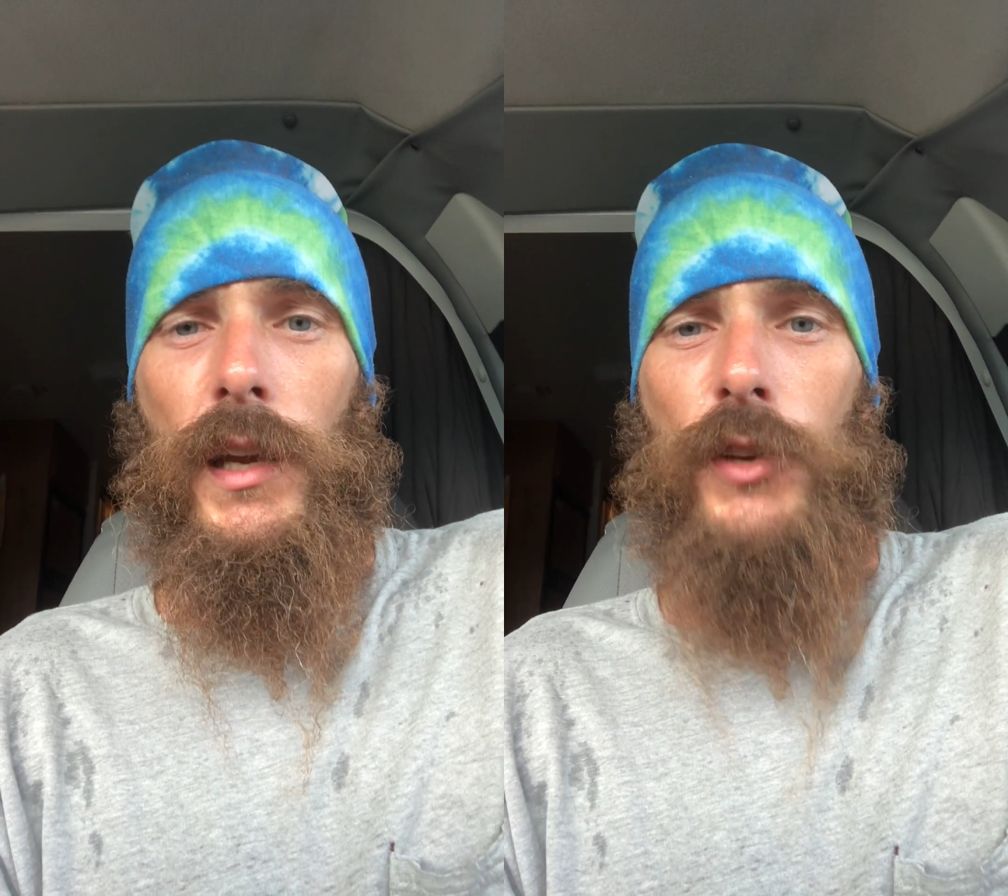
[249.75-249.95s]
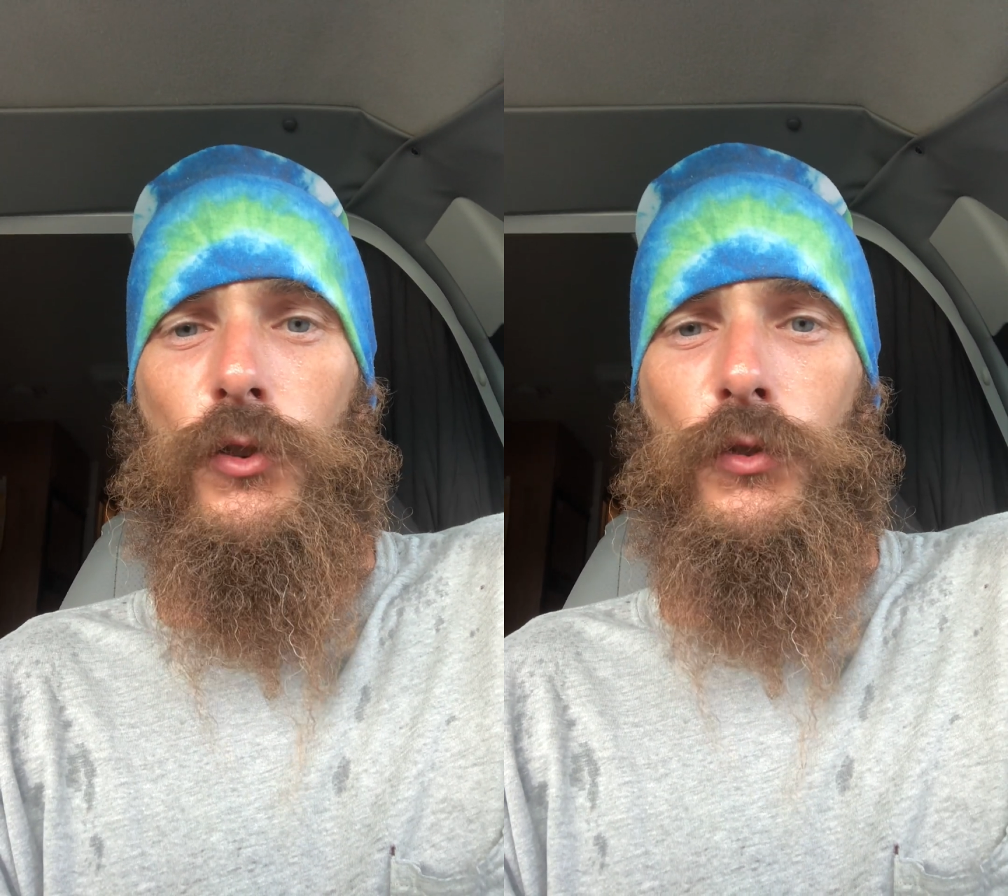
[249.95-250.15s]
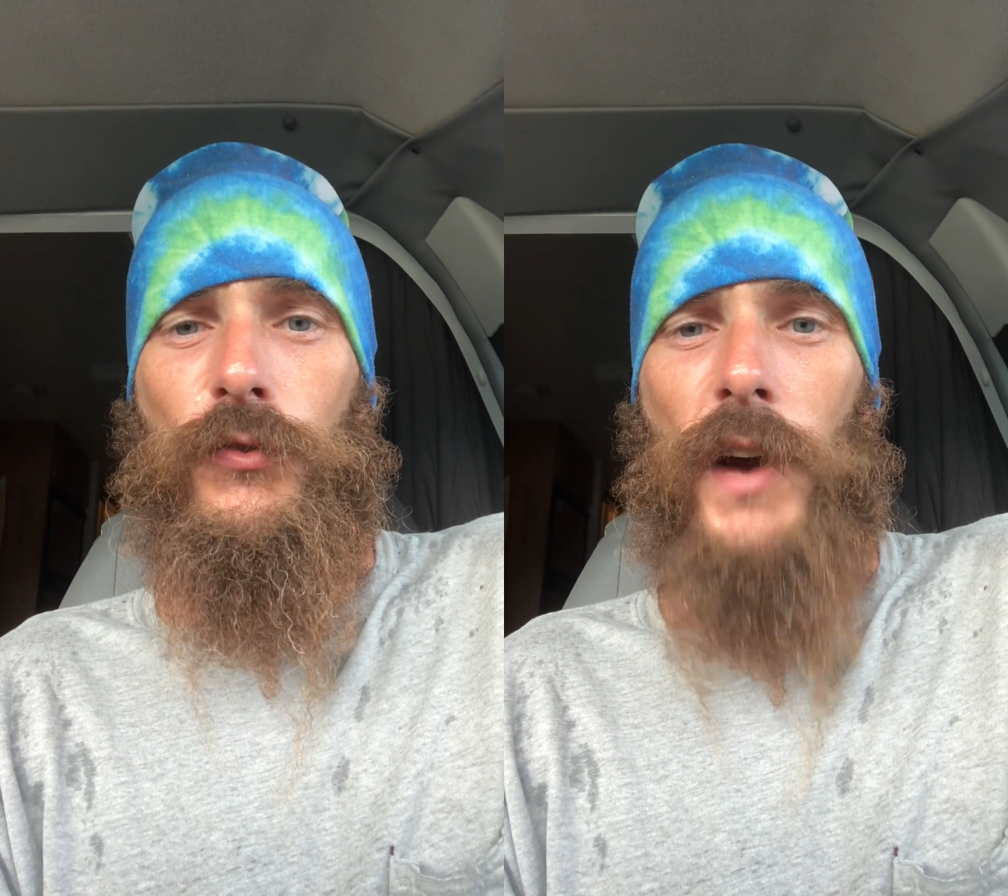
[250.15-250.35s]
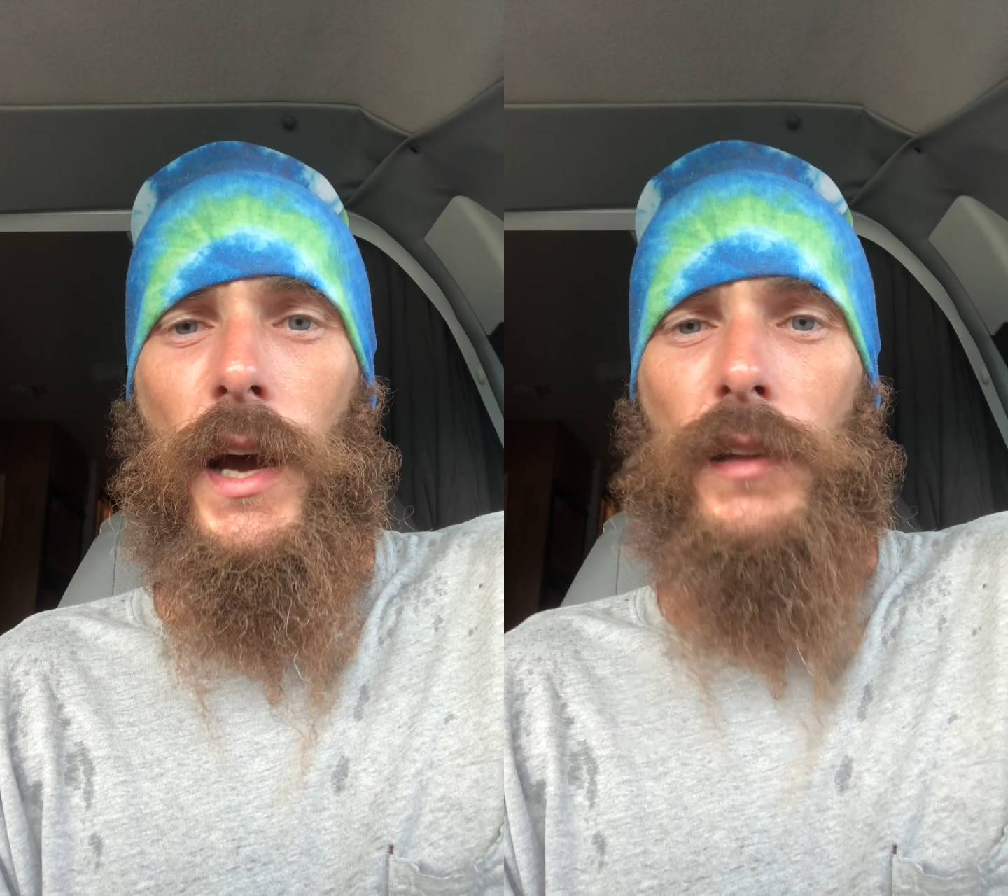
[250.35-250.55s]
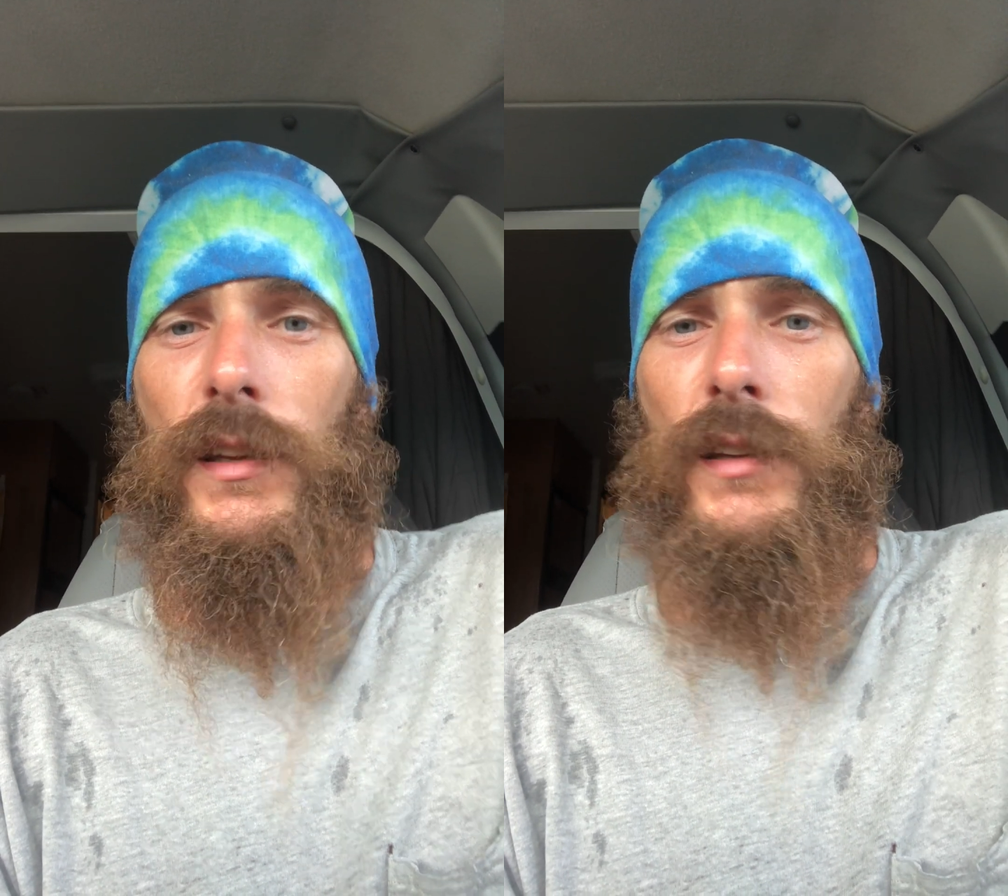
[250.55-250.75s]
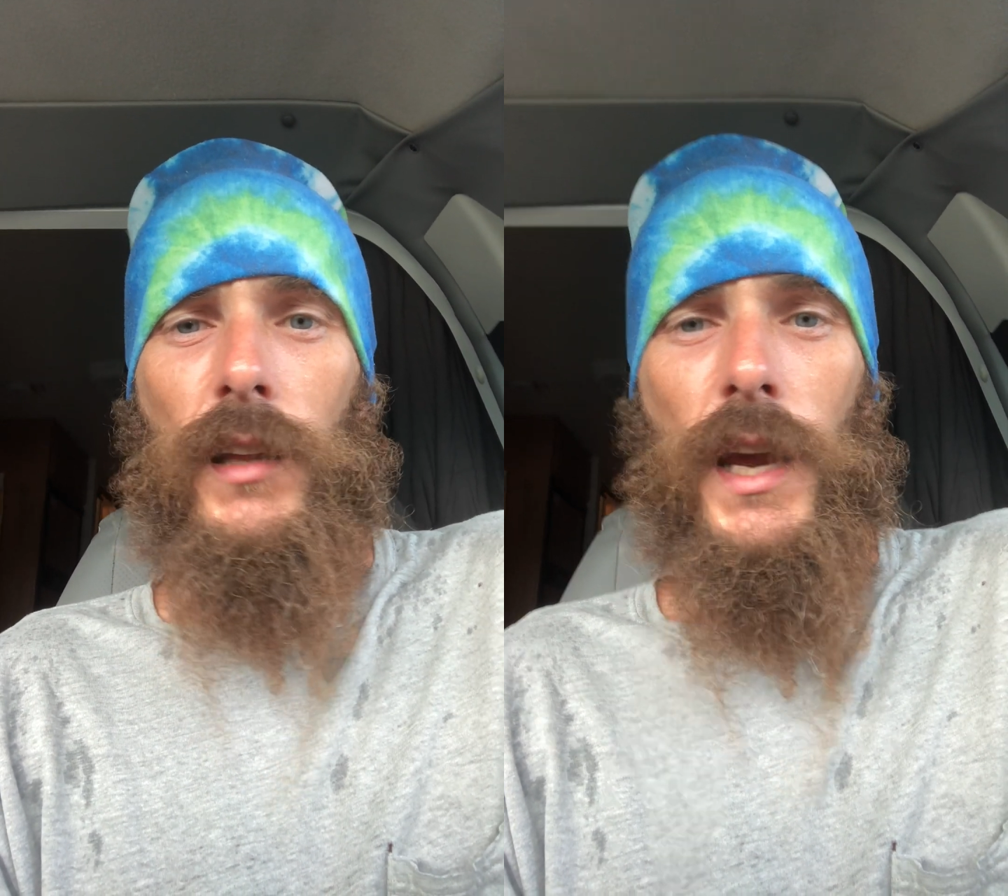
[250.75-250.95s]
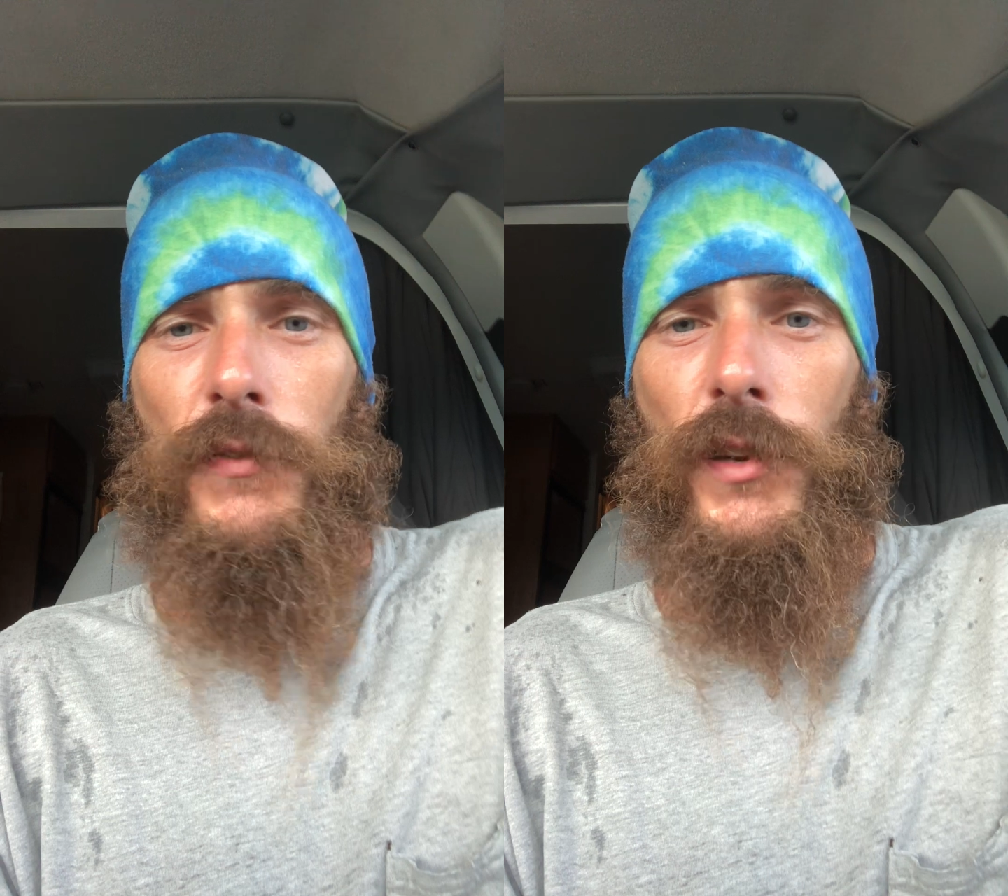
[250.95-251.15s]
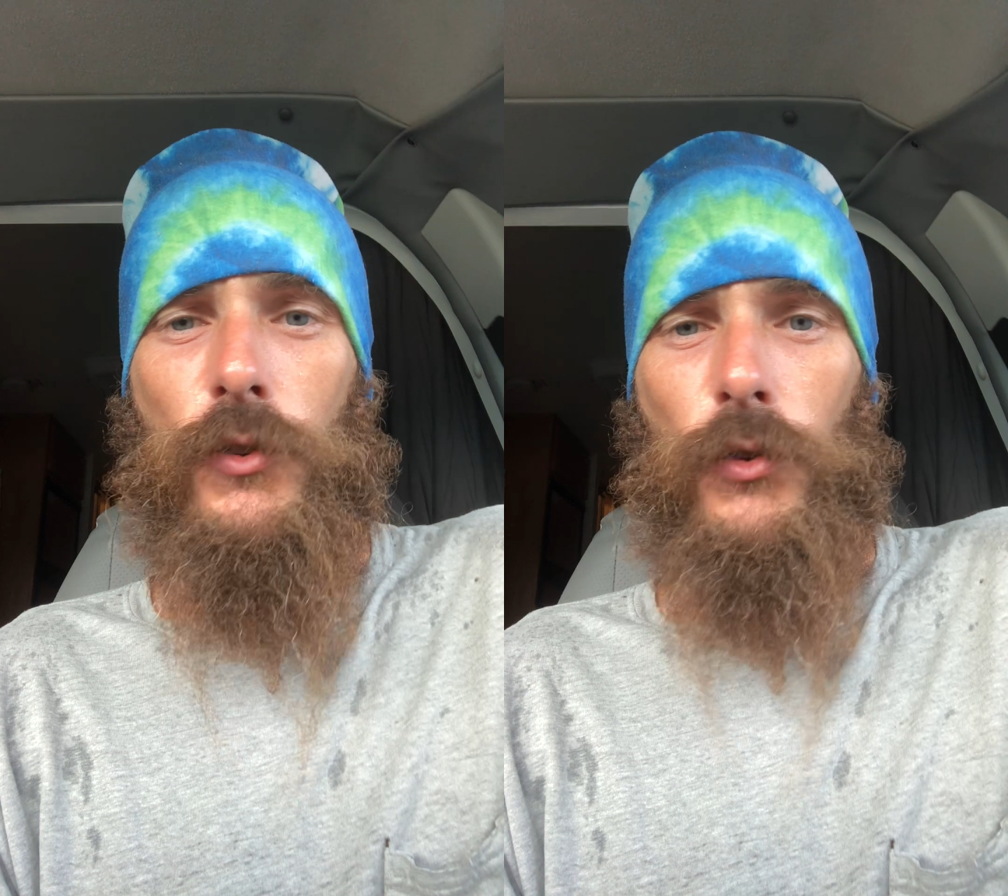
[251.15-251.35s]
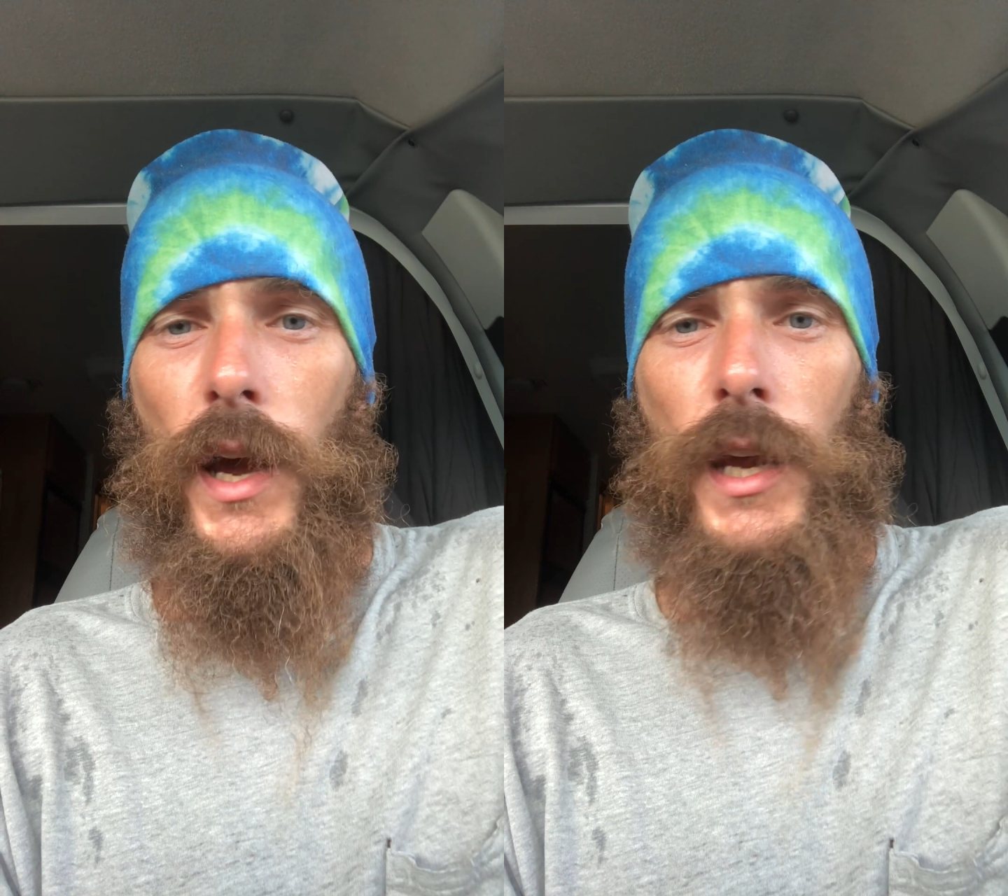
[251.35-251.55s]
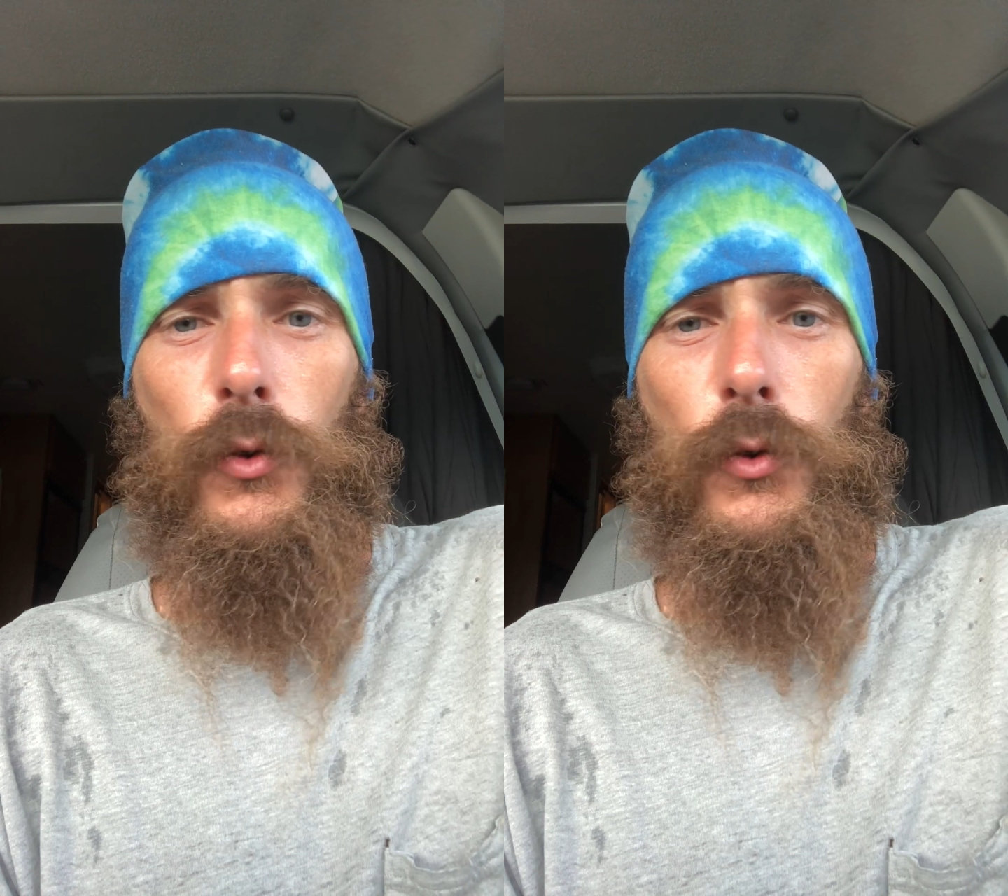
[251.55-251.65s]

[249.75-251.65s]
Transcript: and you'll find that the left and the right